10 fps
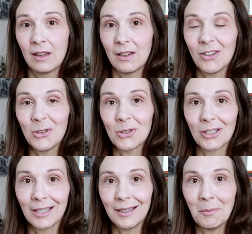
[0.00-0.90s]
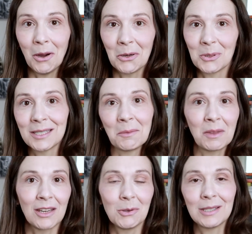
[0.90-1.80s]
and usually mono is
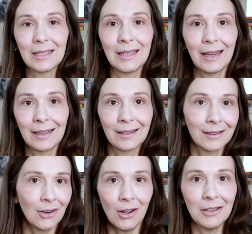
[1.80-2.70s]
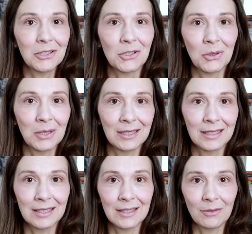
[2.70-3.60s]
something you see in college
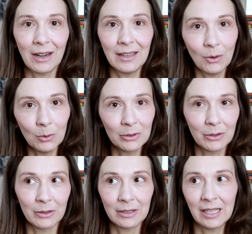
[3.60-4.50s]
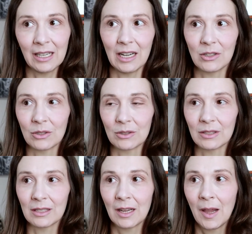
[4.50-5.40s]
students, right? Older
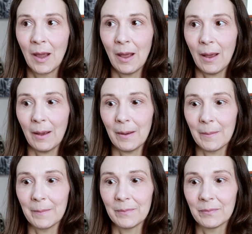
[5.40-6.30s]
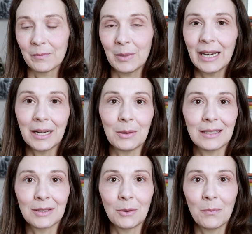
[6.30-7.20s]
teenagers. But anyway,
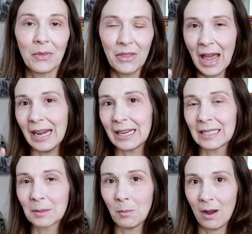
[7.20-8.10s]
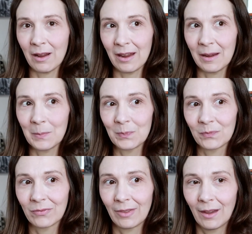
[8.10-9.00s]
so that is my
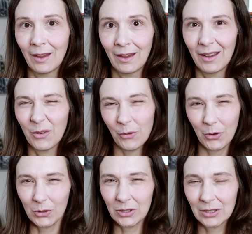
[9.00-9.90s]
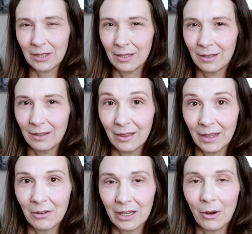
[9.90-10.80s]
first
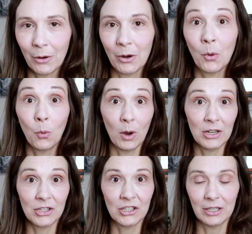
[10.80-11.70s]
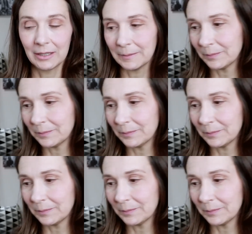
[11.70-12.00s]
theory or question.